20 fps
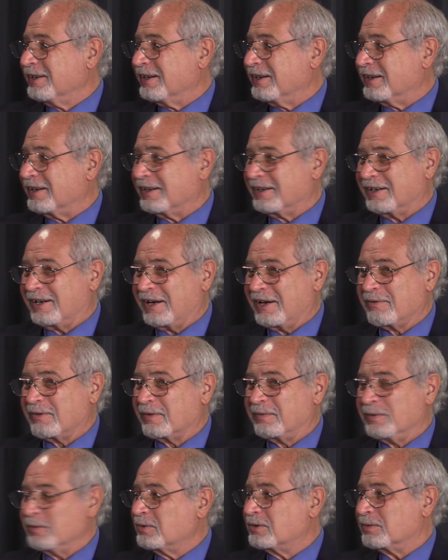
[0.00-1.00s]
I
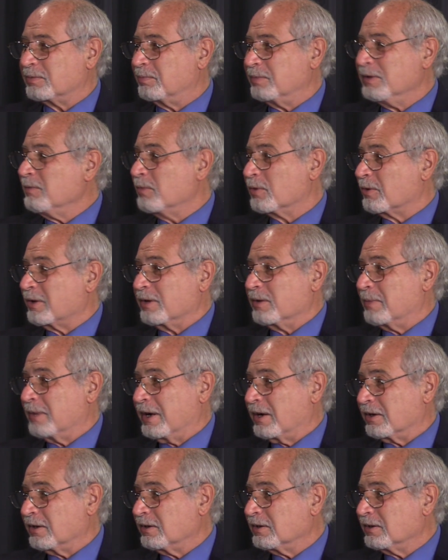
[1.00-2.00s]
refuse to be worried about it,